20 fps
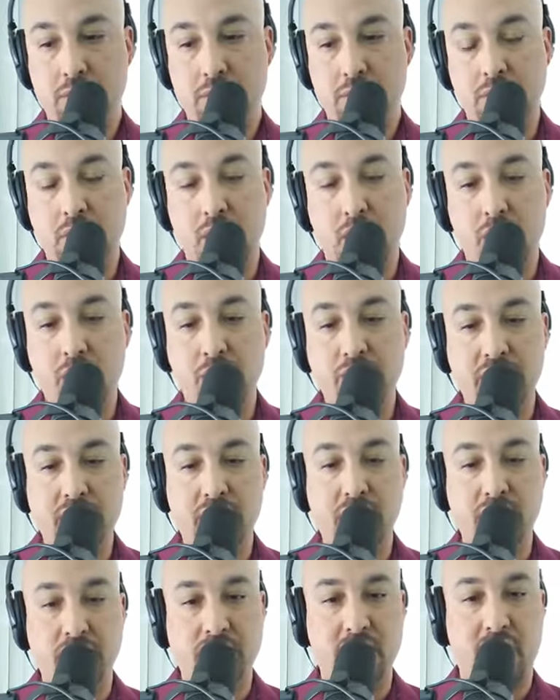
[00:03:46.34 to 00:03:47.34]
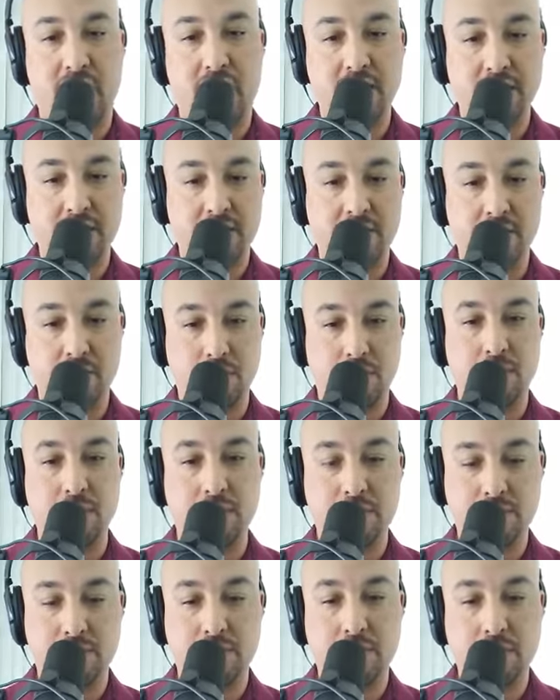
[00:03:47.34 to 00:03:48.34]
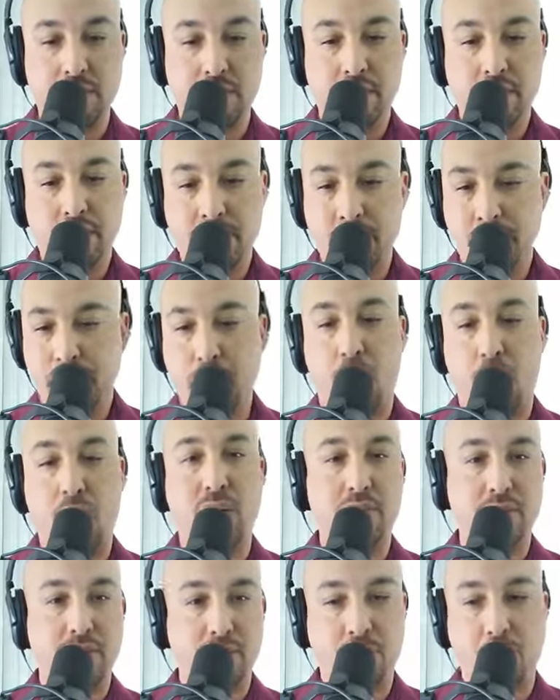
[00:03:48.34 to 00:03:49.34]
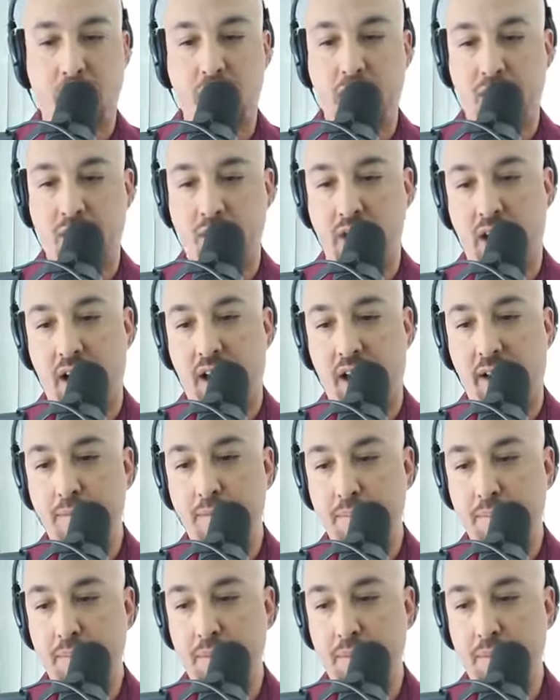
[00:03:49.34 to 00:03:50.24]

No, this is not your Sparkletts water guy,